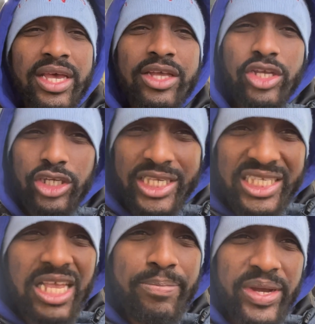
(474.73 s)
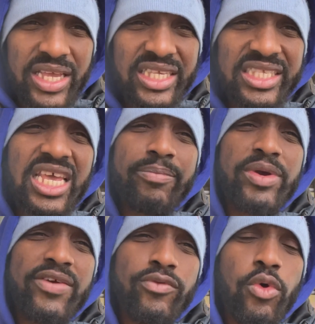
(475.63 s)
just a snippet, a sneak
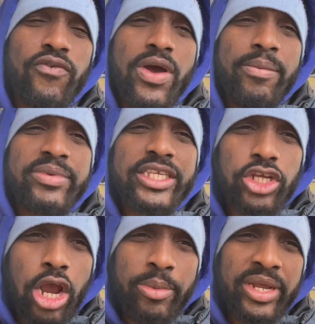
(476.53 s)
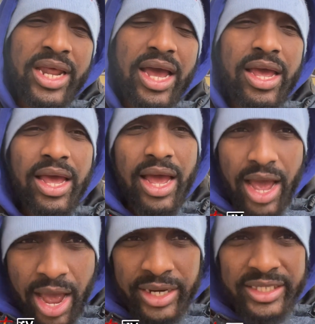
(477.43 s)
preview from Determine
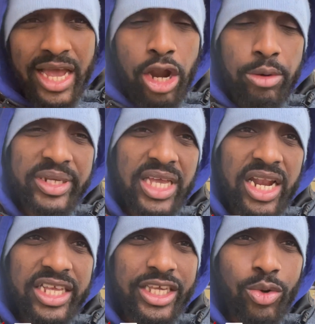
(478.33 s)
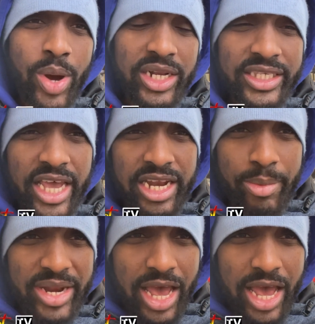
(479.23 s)
and Tar Up the Talented One. Then, I mean,